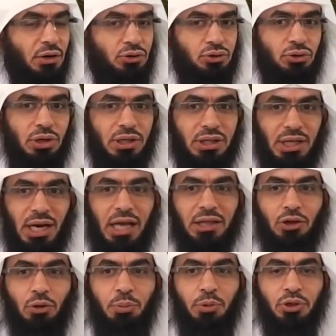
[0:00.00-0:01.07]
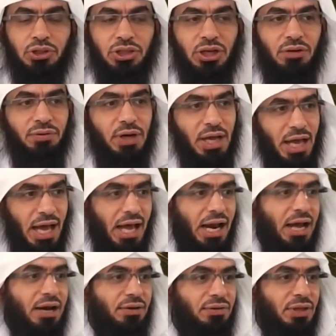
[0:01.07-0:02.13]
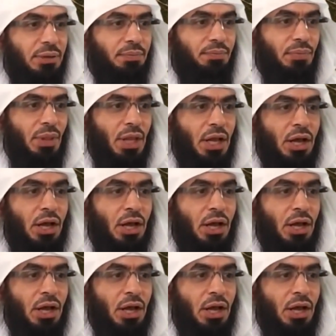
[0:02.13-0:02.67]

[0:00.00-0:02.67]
al-usul al-thalatha or portion of it, a lot of them